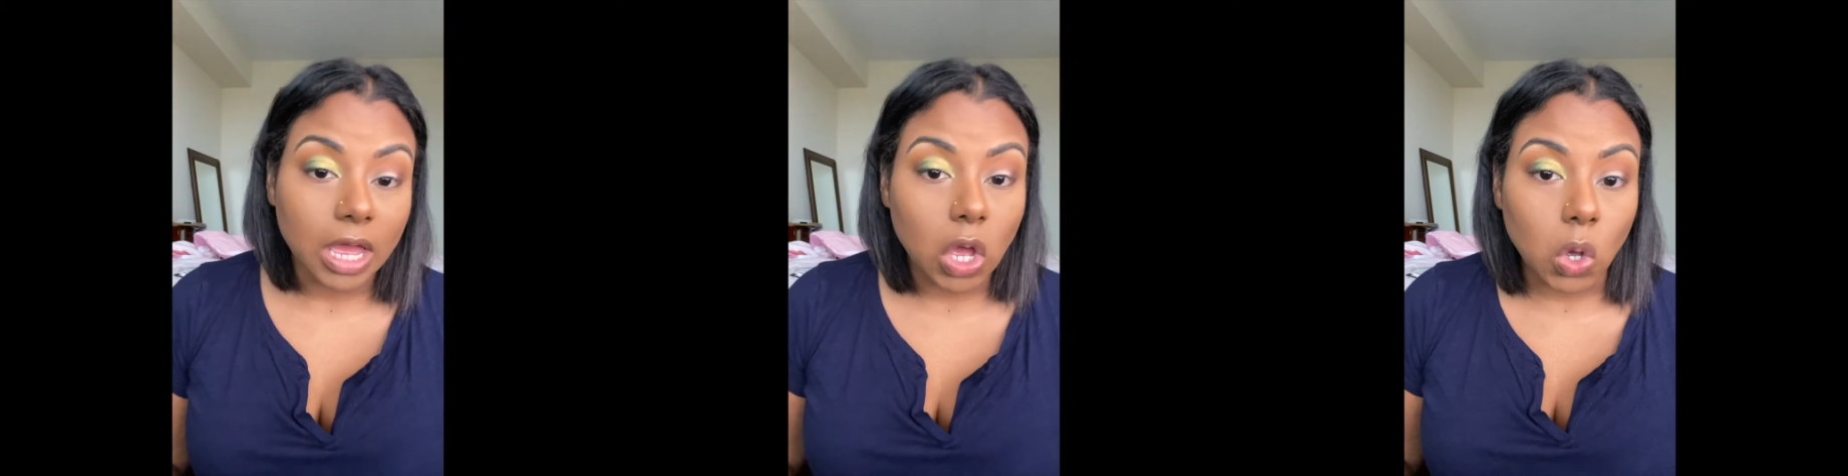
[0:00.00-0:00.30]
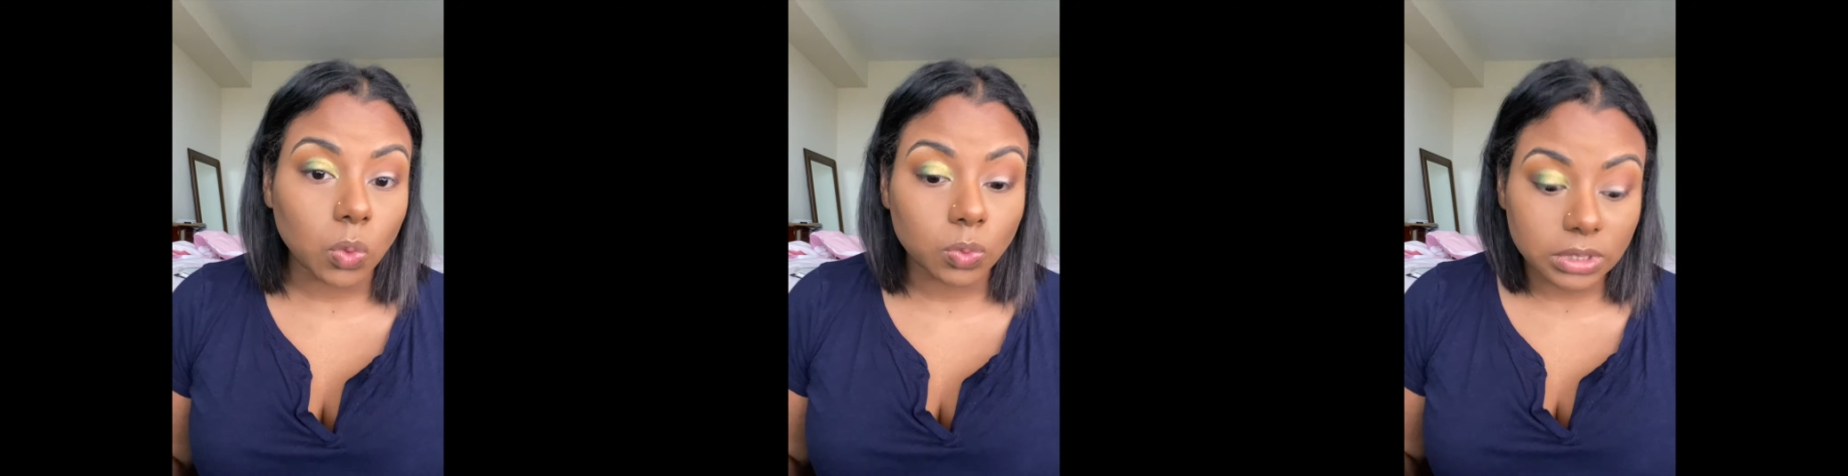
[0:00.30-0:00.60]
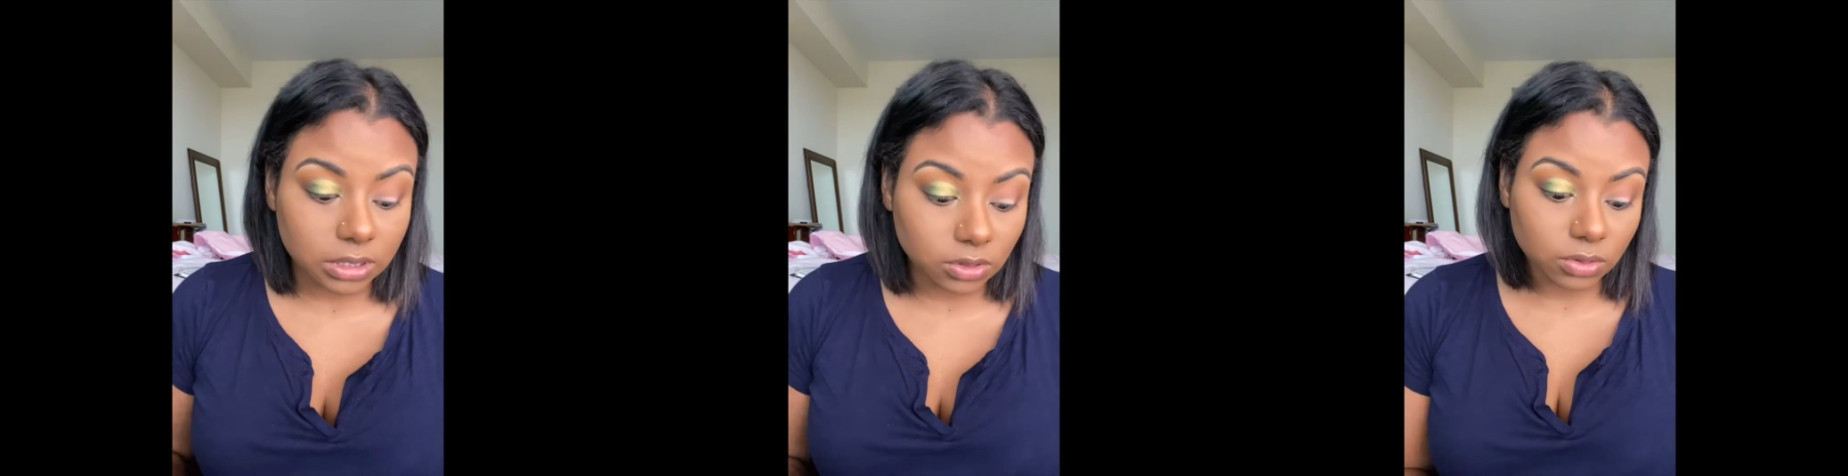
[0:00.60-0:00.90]
own
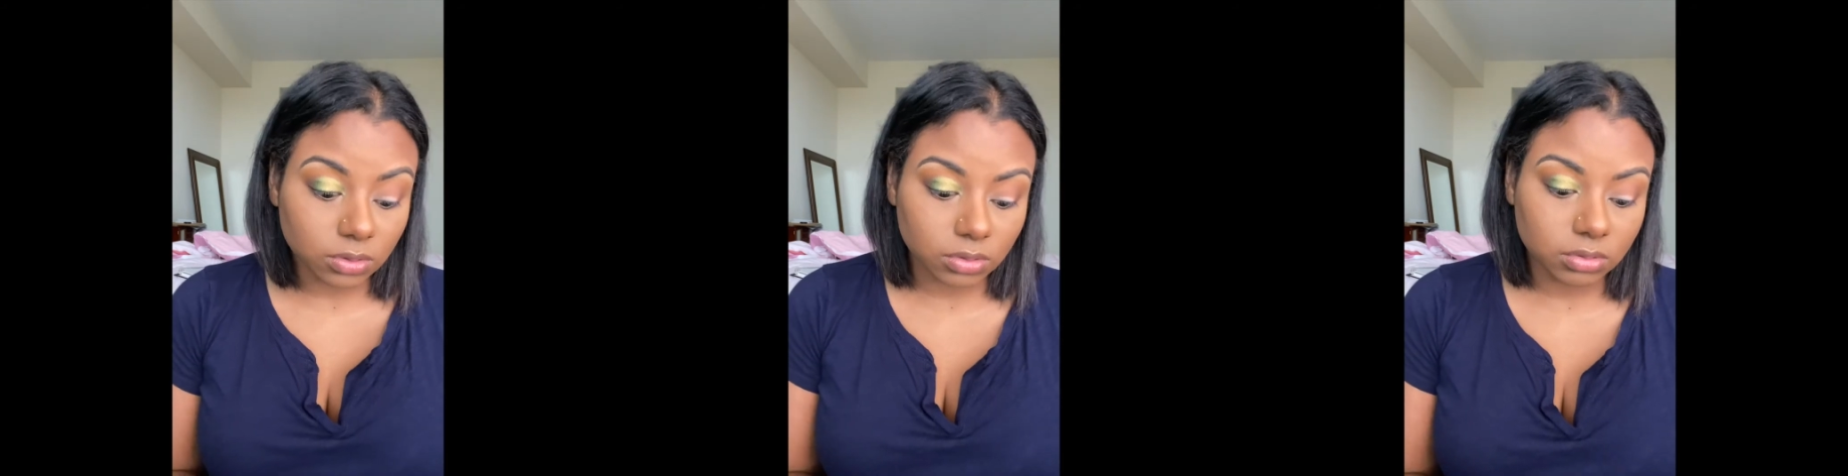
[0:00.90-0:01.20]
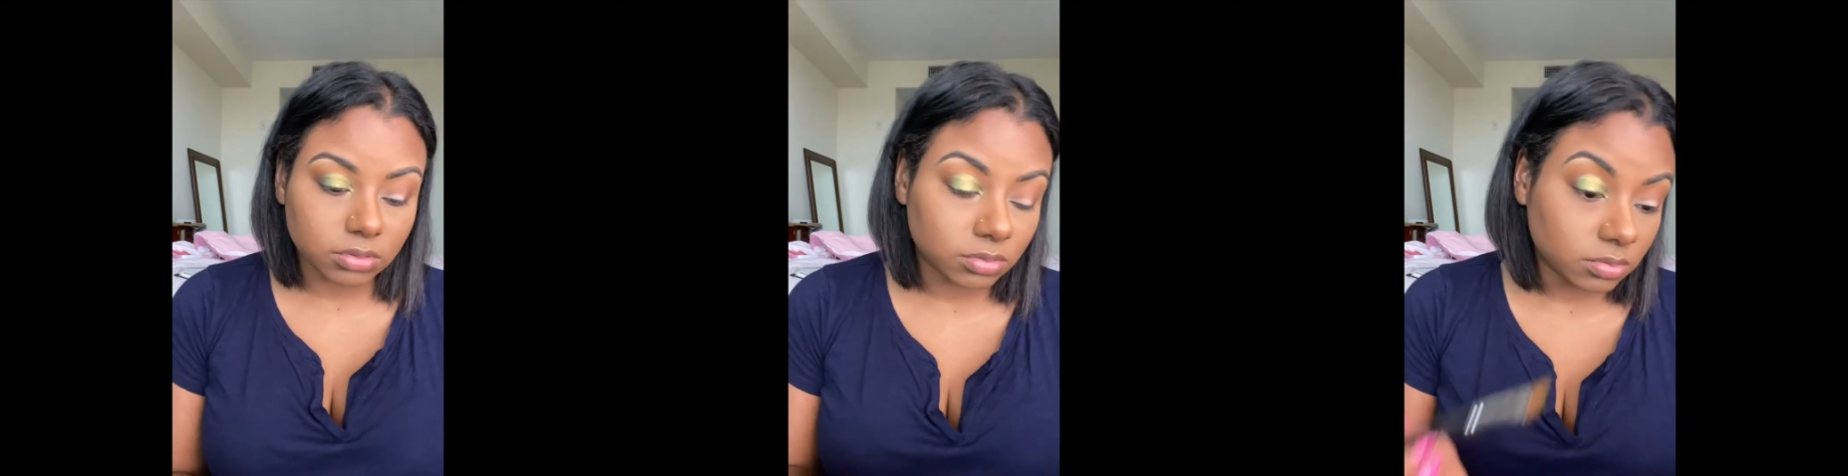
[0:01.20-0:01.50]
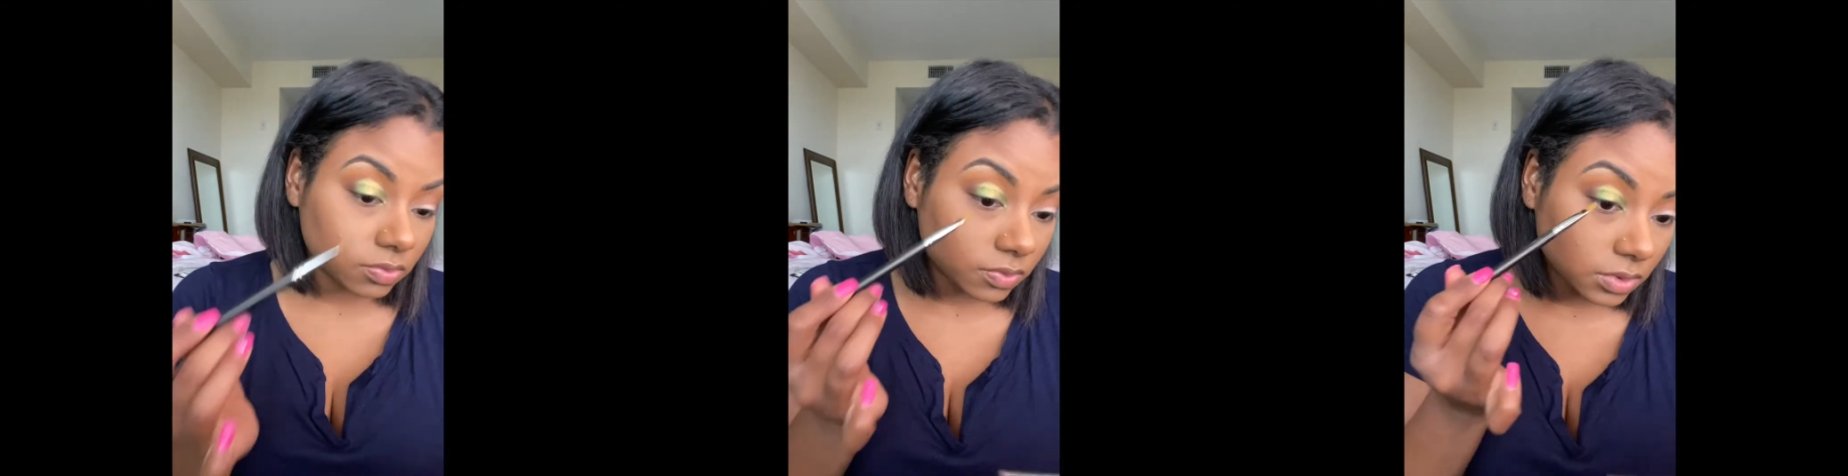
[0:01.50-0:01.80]
little
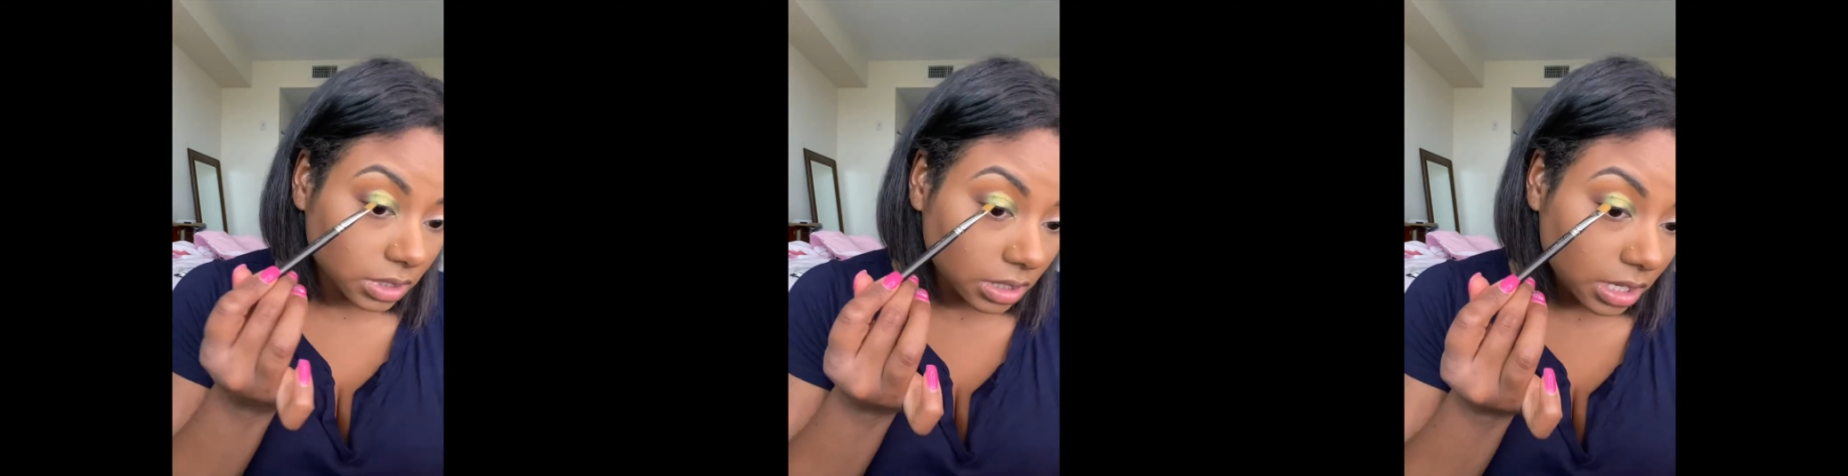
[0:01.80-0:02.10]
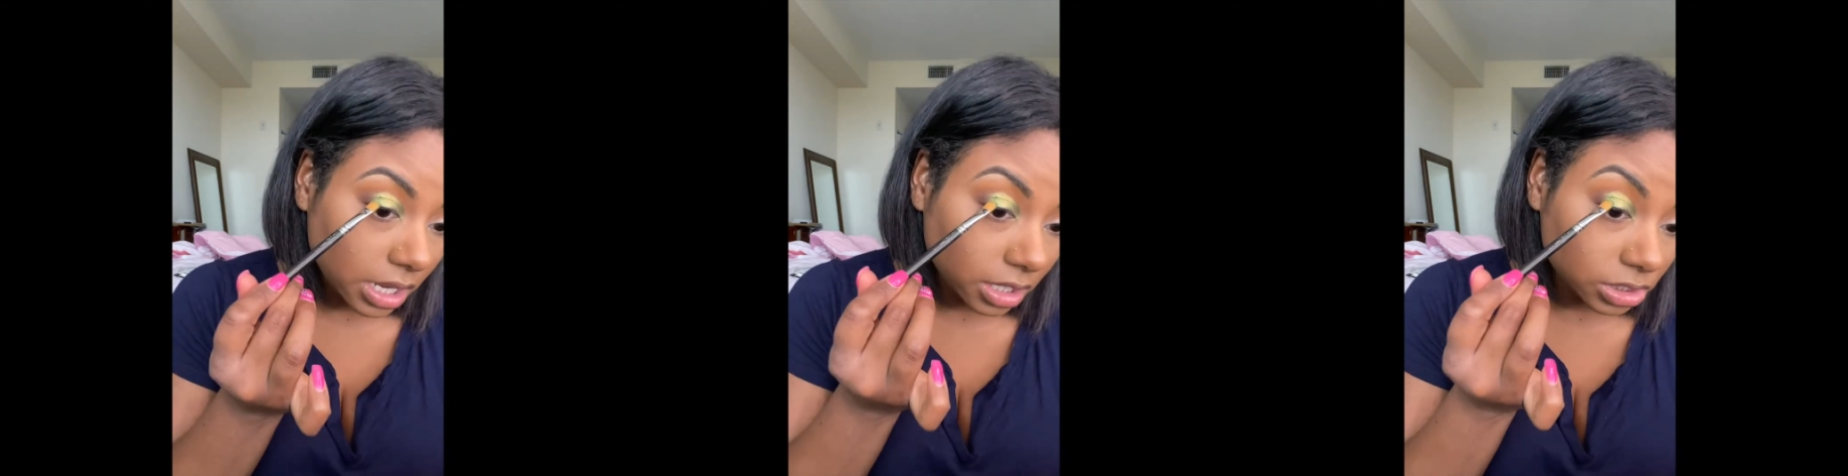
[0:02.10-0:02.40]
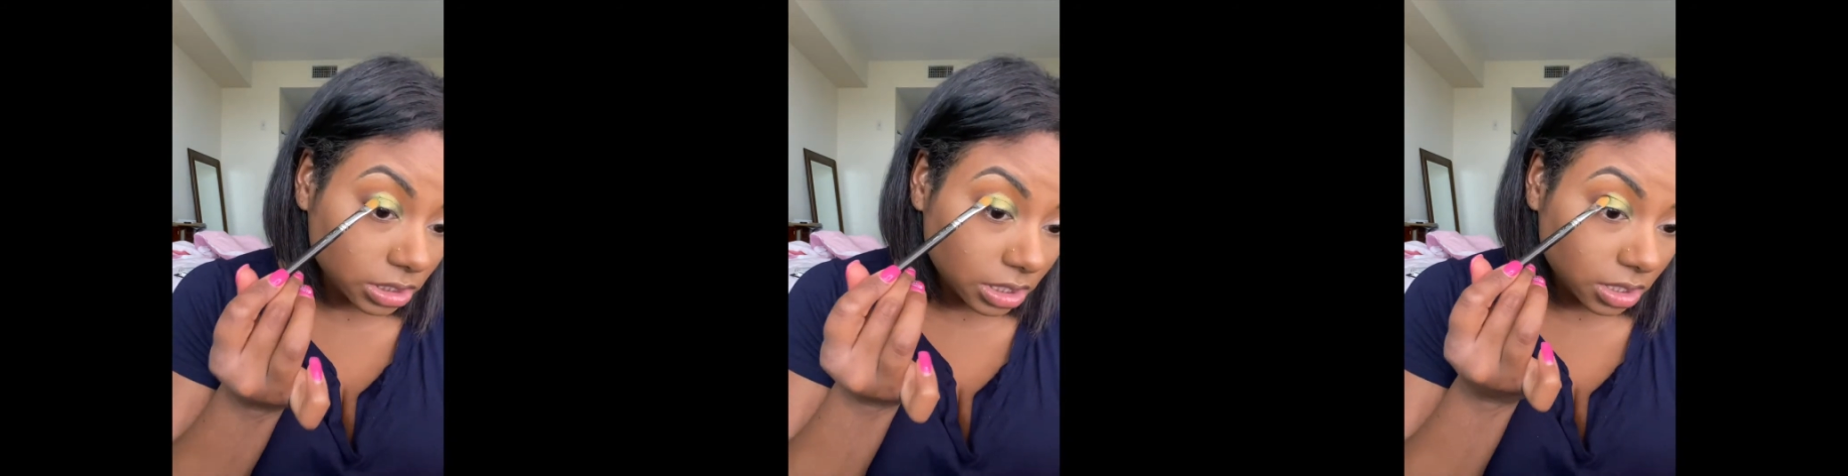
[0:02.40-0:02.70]

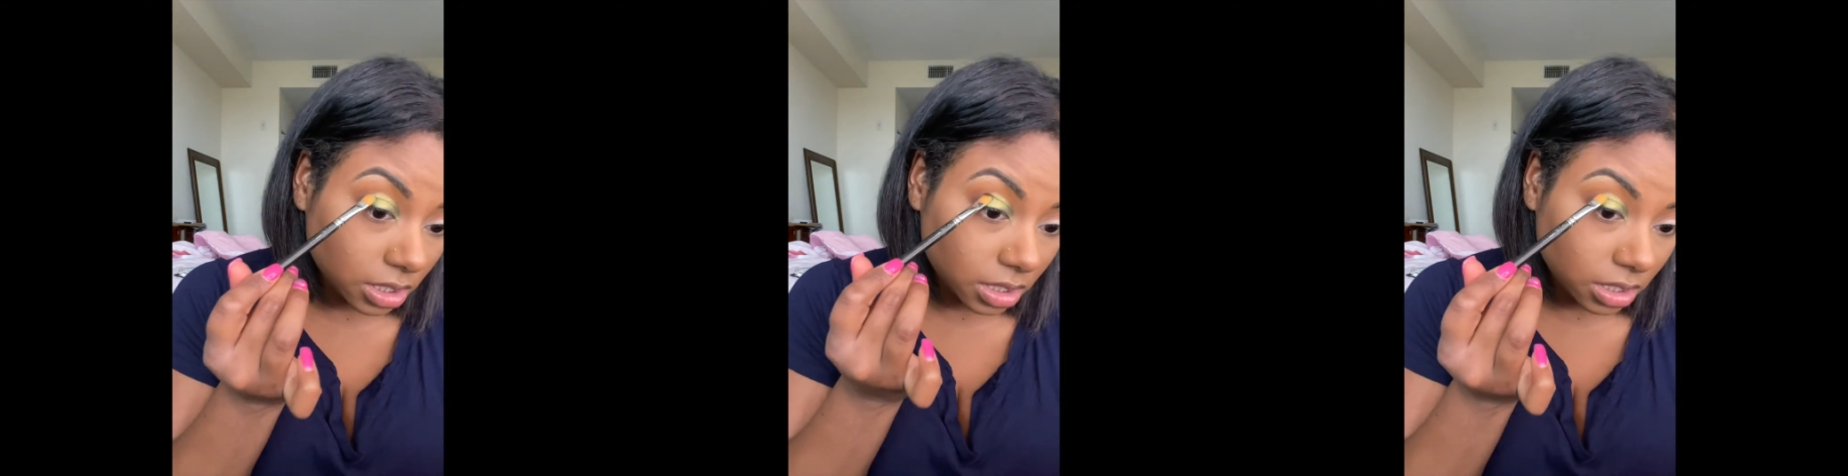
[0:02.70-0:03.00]
concoction here.